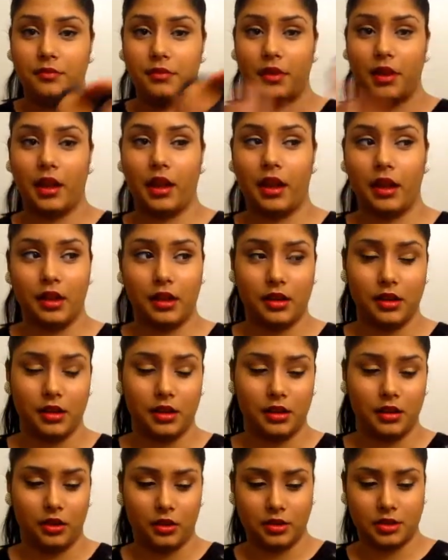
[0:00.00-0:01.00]
and
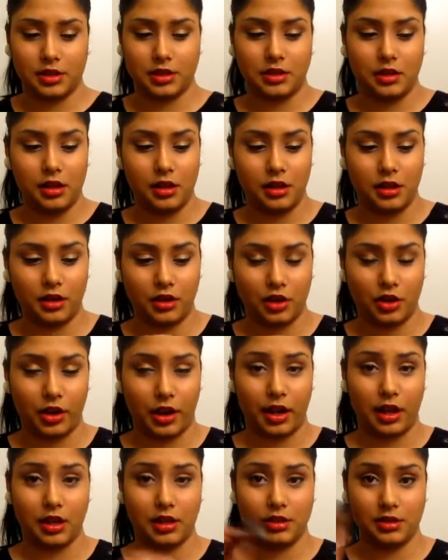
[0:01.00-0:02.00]
it looks
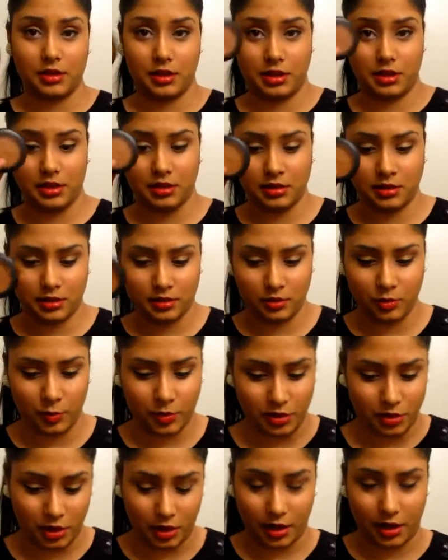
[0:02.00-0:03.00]
great because it is
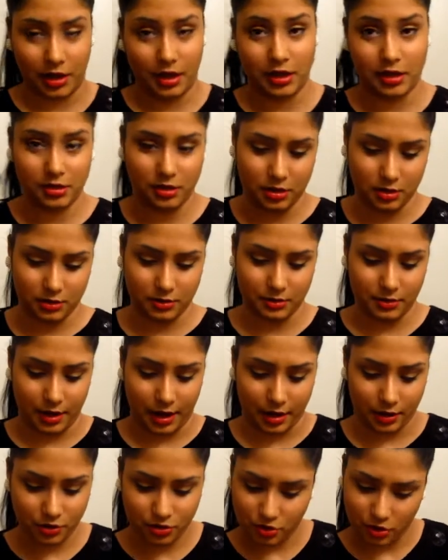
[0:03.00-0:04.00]
super dark and it's also
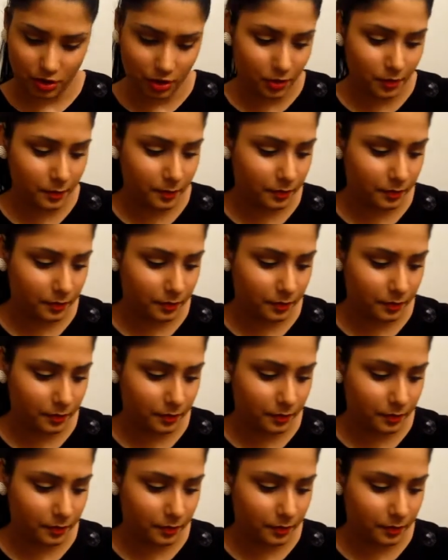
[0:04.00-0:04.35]
natural.